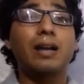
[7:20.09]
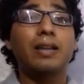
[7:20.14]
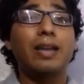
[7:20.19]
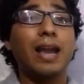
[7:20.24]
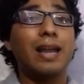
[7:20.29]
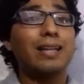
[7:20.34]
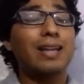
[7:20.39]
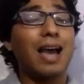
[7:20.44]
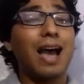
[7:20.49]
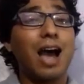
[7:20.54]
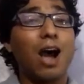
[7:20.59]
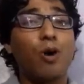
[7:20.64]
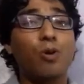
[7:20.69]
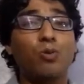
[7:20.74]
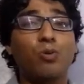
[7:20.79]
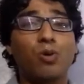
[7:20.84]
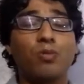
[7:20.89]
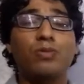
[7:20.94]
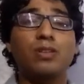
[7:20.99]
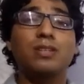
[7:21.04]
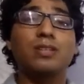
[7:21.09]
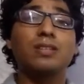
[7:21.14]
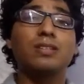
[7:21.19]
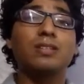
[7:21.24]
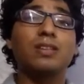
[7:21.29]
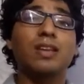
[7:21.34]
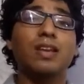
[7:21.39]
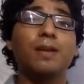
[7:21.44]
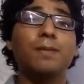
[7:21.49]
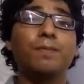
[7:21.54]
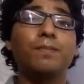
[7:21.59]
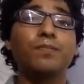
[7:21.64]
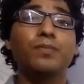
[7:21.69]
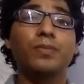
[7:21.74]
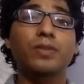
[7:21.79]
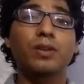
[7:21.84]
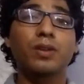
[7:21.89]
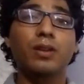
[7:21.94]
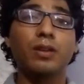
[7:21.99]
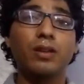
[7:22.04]
get out of this scheme
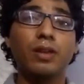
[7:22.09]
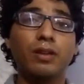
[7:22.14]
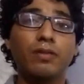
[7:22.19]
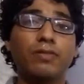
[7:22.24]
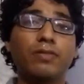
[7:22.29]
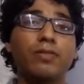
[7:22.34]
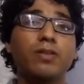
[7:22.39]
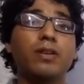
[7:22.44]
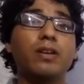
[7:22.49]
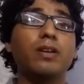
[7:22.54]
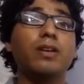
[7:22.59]
if